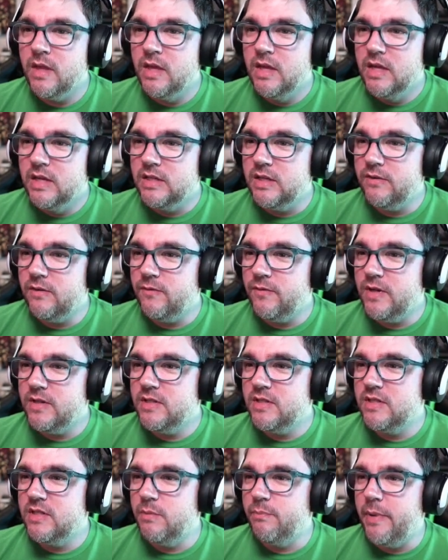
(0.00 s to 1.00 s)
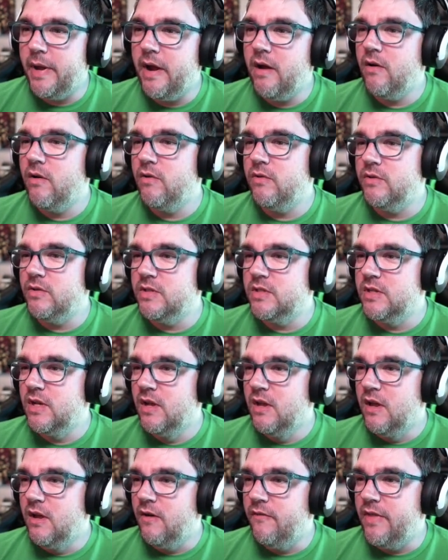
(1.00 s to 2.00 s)
Devitt faces the perils
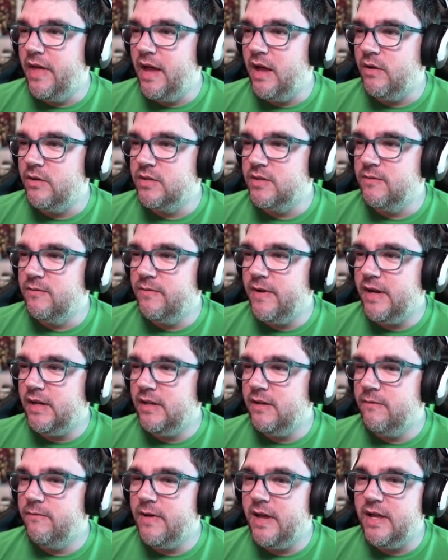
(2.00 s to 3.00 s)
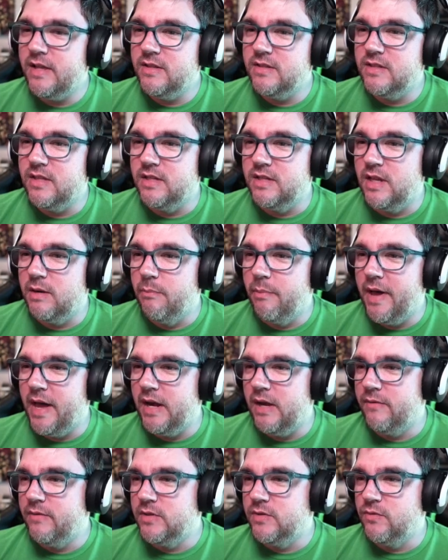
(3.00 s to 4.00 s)
of the house and finally finds the dead
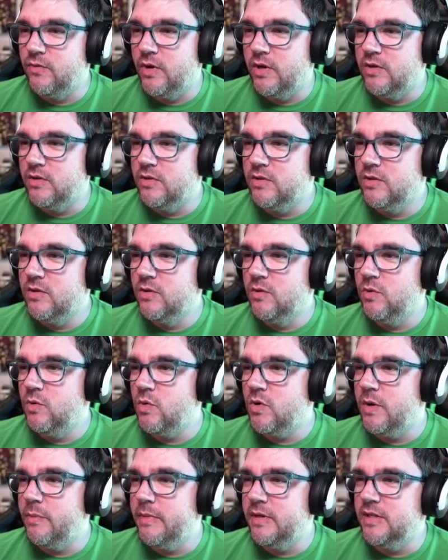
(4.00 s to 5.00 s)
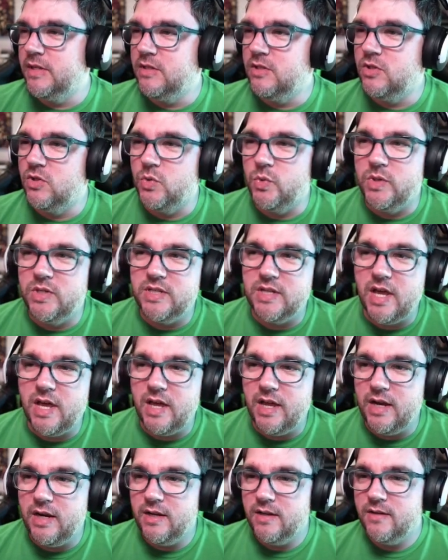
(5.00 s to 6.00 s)
body of his friend who committed
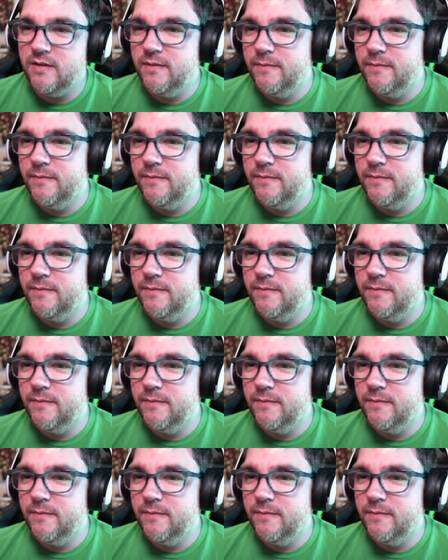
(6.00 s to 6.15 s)
suicide.